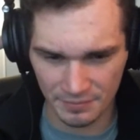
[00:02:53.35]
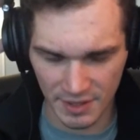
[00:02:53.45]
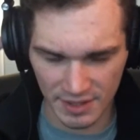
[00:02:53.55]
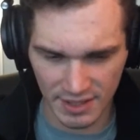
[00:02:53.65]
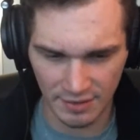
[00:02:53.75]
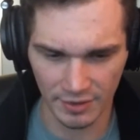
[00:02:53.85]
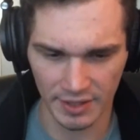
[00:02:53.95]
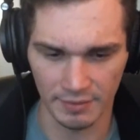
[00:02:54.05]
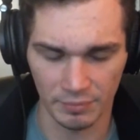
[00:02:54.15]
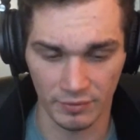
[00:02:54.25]
These
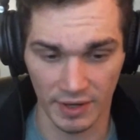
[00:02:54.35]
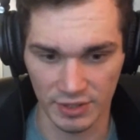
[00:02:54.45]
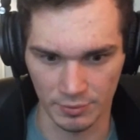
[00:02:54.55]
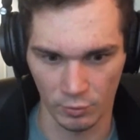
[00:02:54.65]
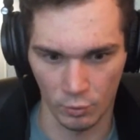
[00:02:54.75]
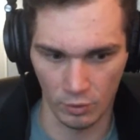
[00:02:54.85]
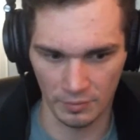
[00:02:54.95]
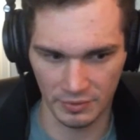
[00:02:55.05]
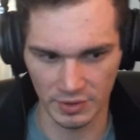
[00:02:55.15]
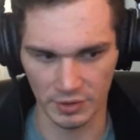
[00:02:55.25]
definitely provide some
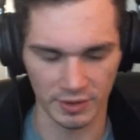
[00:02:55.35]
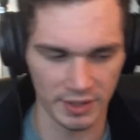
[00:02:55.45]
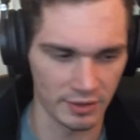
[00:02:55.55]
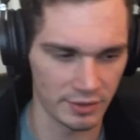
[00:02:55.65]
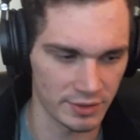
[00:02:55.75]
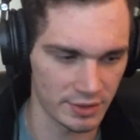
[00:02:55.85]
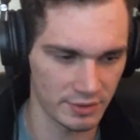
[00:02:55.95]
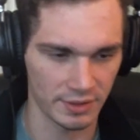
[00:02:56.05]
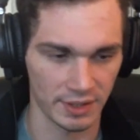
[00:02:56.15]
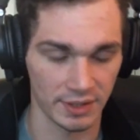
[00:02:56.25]
warmth to your
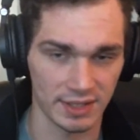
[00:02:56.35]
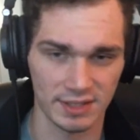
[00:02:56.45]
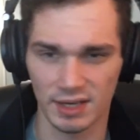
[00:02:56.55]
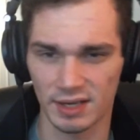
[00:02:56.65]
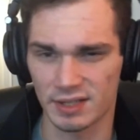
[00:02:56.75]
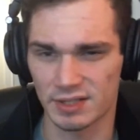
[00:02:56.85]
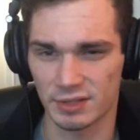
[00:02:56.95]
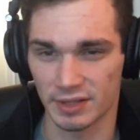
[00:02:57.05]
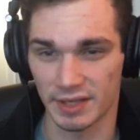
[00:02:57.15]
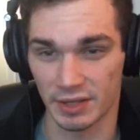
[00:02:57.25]
ears, and that's not
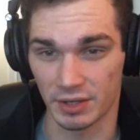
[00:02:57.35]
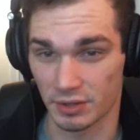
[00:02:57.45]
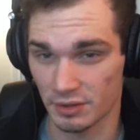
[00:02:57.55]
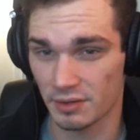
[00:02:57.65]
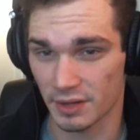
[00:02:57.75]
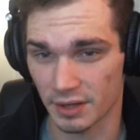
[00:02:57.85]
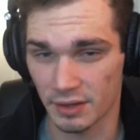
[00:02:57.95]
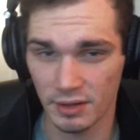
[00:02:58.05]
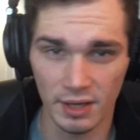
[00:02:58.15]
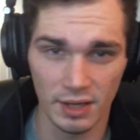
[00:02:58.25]
necessarily a good
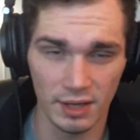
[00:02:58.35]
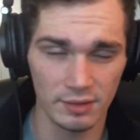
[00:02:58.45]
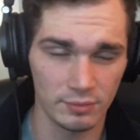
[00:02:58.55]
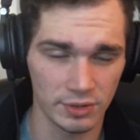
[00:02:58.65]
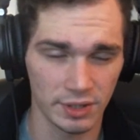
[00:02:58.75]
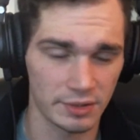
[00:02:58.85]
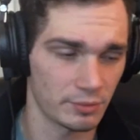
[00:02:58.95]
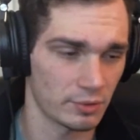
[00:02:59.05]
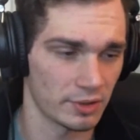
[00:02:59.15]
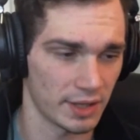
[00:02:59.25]
thing. And we'll touch
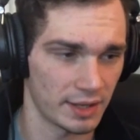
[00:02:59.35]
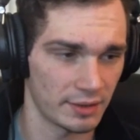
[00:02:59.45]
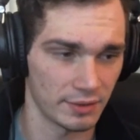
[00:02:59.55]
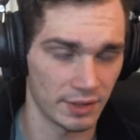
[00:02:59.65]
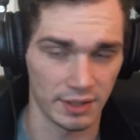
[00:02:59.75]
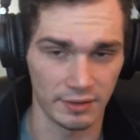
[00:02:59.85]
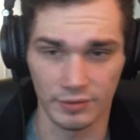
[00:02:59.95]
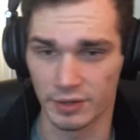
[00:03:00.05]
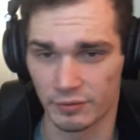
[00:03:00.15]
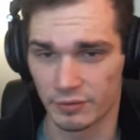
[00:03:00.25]
more on that if
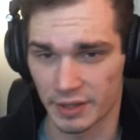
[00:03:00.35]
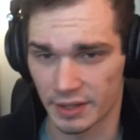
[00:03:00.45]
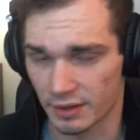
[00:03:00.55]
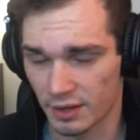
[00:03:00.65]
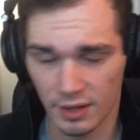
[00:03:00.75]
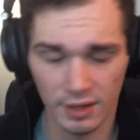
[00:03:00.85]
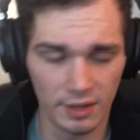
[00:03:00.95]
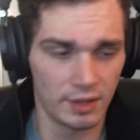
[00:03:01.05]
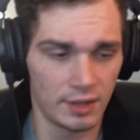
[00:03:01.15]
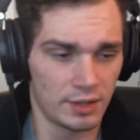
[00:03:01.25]
we don't forget.
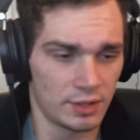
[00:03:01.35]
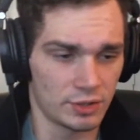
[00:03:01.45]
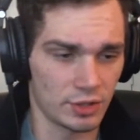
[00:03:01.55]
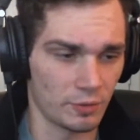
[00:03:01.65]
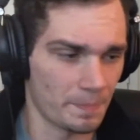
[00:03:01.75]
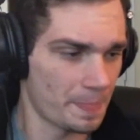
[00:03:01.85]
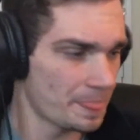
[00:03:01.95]
So,